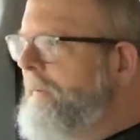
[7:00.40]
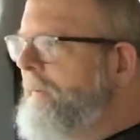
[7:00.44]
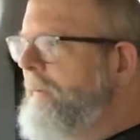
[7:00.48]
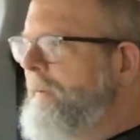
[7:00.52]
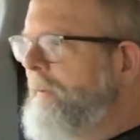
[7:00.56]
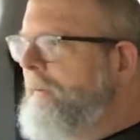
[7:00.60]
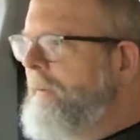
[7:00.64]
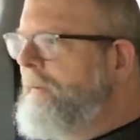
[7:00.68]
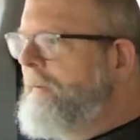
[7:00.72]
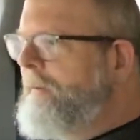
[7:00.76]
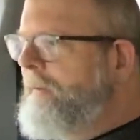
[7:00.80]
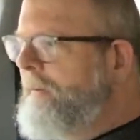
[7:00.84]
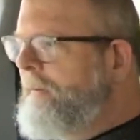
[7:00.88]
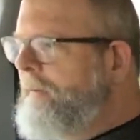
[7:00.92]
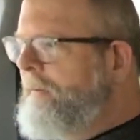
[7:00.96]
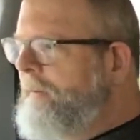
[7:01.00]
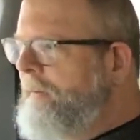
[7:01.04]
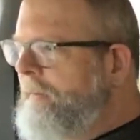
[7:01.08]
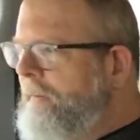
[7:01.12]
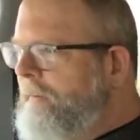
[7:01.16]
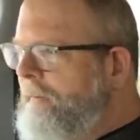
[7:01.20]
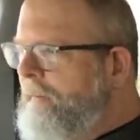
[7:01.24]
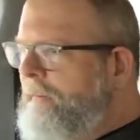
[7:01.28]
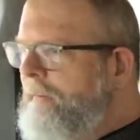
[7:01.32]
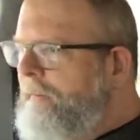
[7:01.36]

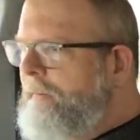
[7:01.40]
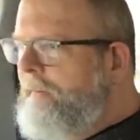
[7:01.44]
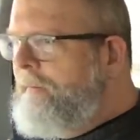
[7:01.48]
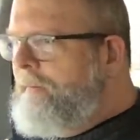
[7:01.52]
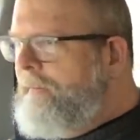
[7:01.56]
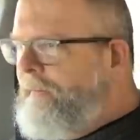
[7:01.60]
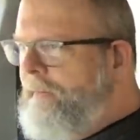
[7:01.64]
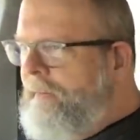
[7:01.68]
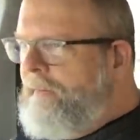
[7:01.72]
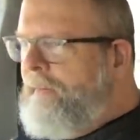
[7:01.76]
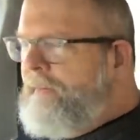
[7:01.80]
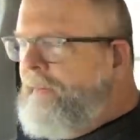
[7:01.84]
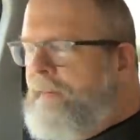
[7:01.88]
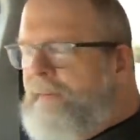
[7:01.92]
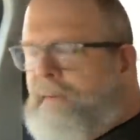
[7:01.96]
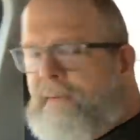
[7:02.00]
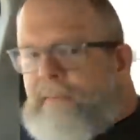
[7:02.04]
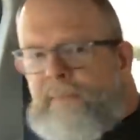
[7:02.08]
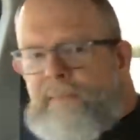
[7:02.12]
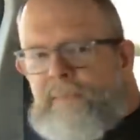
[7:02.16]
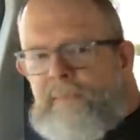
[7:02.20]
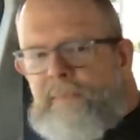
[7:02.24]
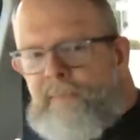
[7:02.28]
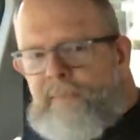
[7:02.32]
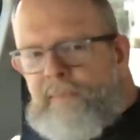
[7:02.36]

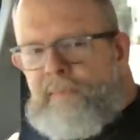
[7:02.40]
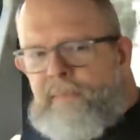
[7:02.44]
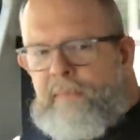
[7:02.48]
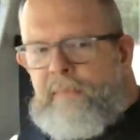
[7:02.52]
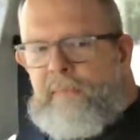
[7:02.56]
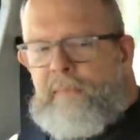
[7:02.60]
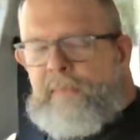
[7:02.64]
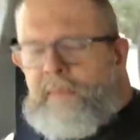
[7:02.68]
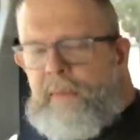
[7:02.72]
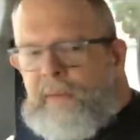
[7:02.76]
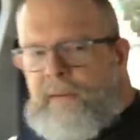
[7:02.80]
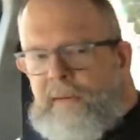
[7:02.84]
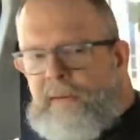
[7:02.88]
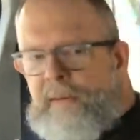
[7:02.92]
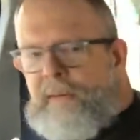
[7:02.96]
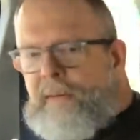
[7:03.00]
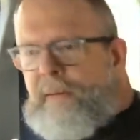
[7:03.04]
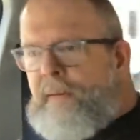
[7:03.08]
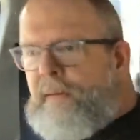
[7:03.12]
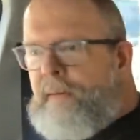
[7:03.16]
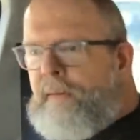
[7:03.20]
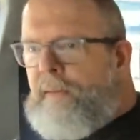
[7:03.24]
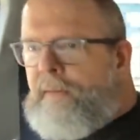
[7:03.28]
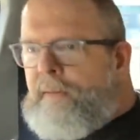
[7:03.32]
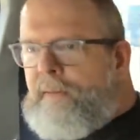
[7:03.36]

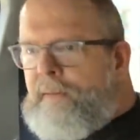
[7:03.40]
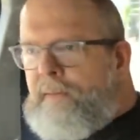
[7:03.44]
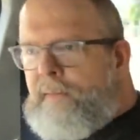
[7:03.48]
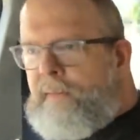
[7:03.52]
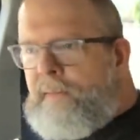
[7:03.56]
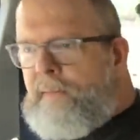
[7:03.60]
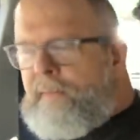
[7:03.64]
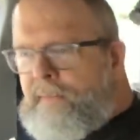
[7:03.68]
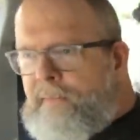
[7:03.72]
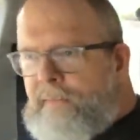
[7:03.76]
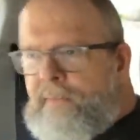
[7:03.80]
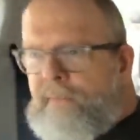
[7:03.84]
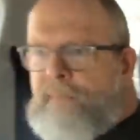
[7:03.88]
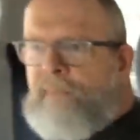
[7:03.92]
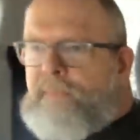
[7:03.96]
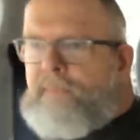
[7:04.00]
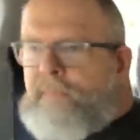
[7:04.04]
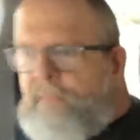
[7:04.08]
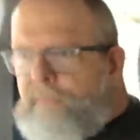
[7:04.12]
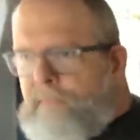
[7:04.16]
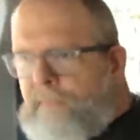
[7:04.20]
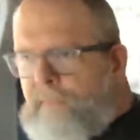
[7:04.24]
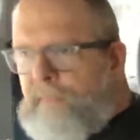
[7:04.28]
This person isn't speaking.